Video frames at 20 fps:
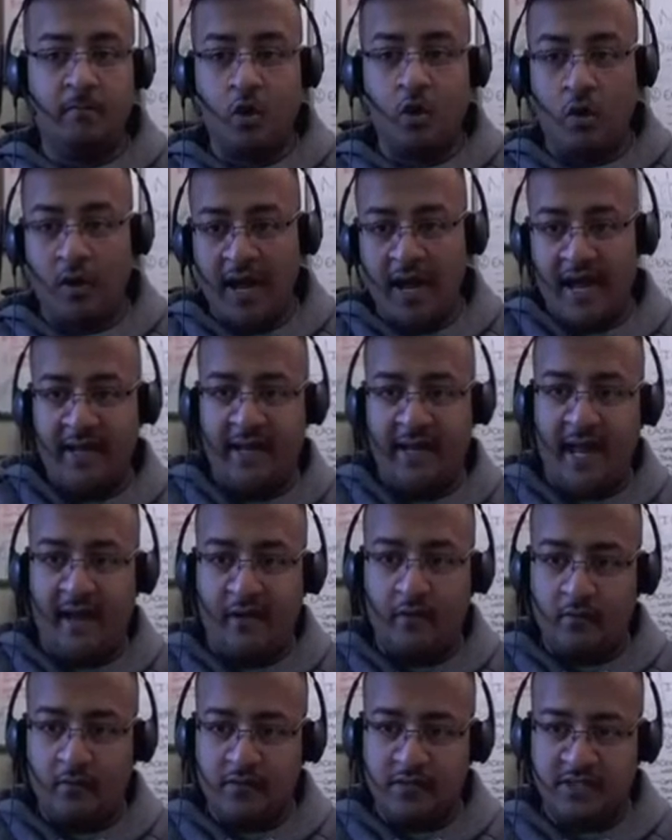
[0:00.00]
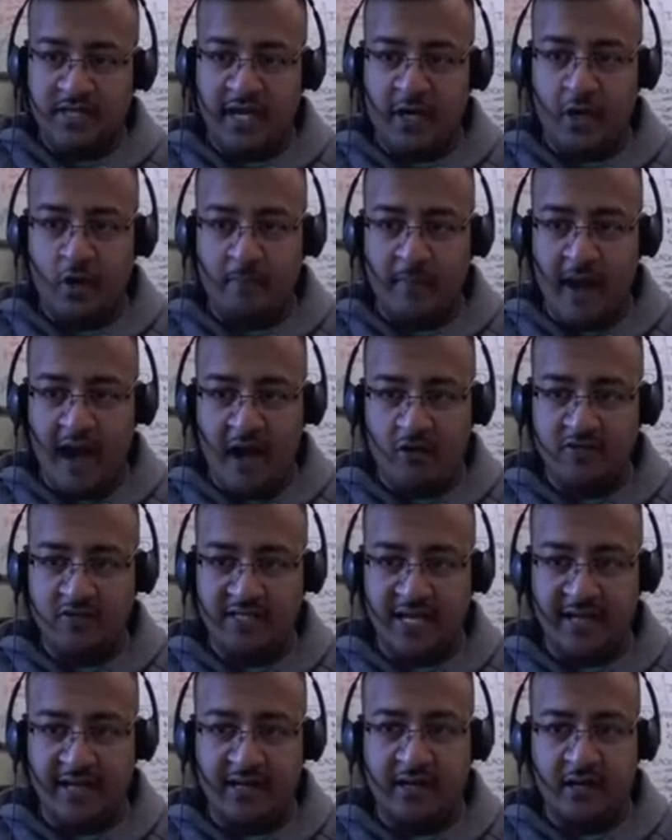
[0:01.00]
go ahead and take your mouse
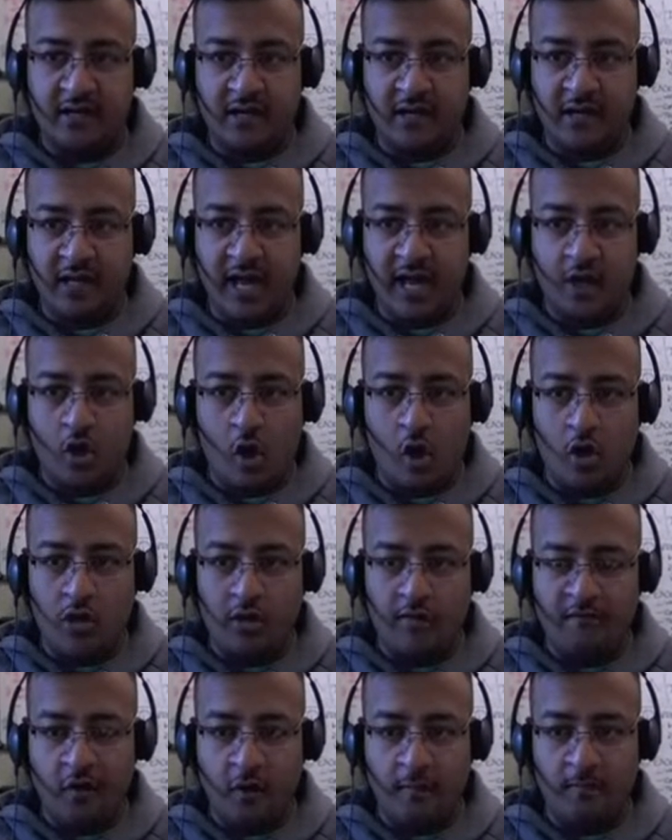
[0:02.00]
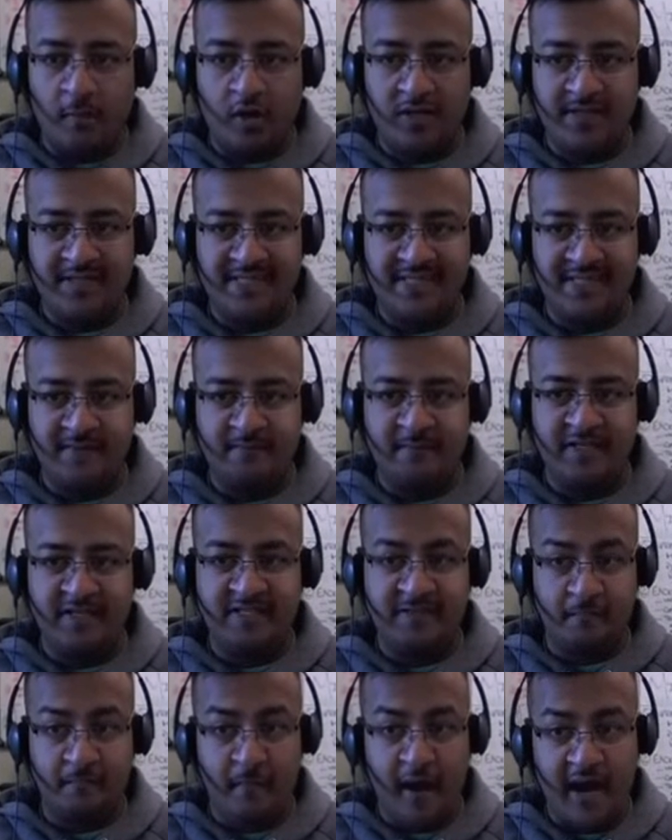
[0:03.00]
and click all of your
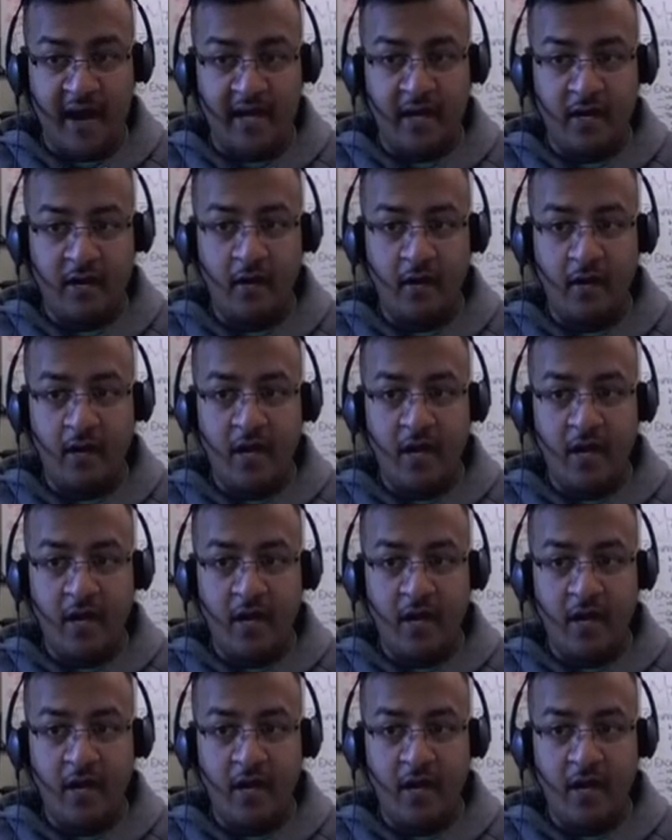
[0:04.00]
participants' mic